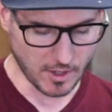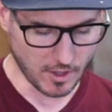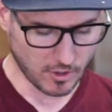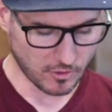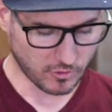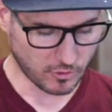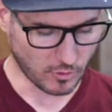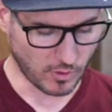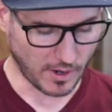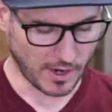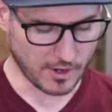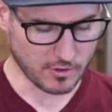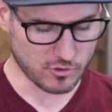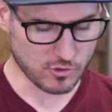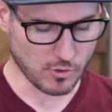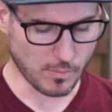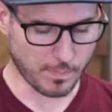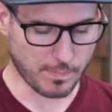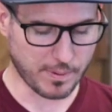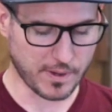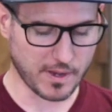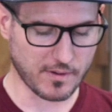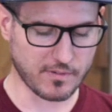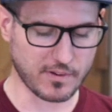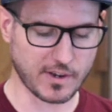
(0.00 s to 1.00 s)
So as you're
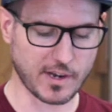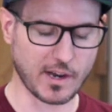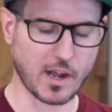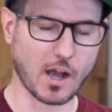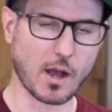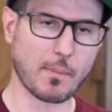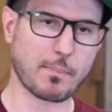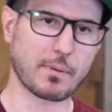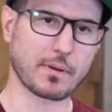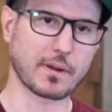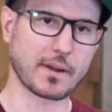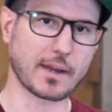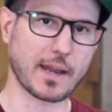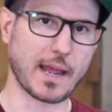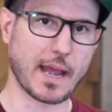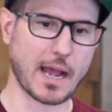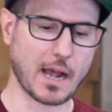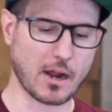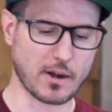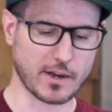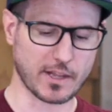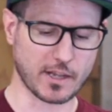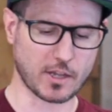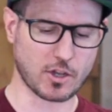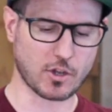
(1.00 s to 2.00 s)
pivoting up and
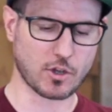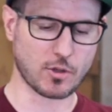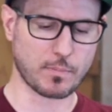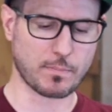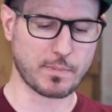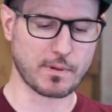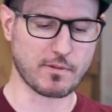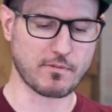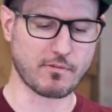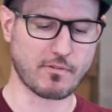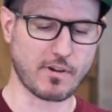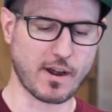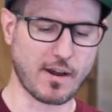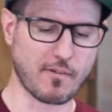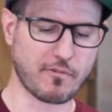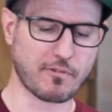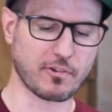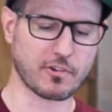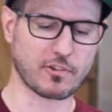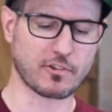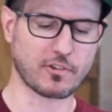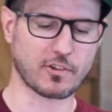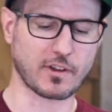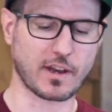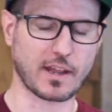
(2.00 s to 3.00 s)
down, it could be
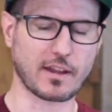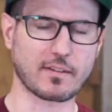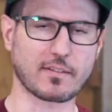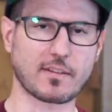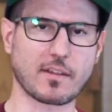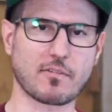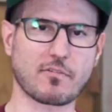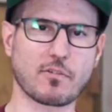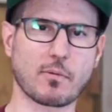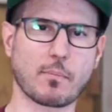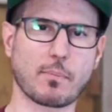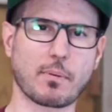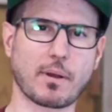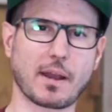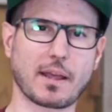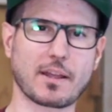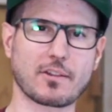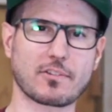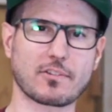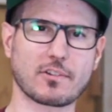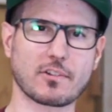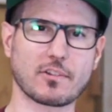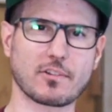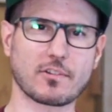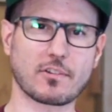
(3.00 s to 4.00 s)
referencing at different
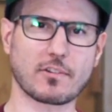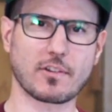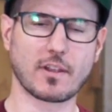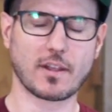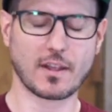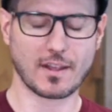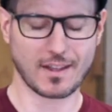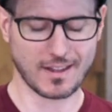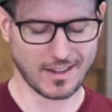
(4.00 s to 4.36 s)
places.